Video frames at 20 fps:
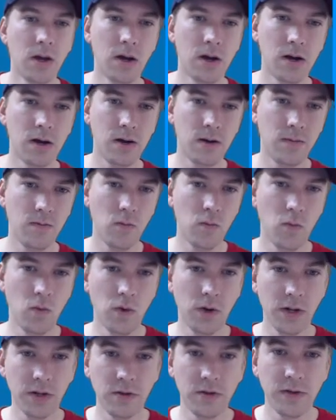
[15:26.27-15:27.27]
One
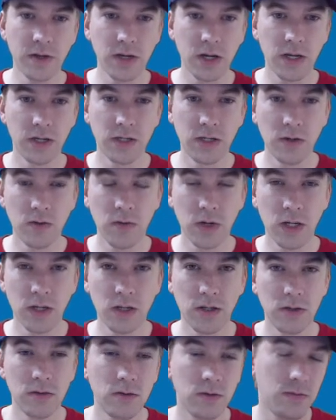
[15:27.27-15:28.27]
other thing I do want to
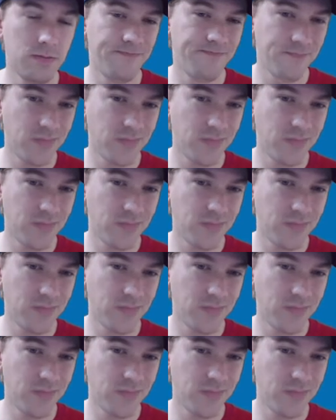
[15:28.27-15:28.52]
do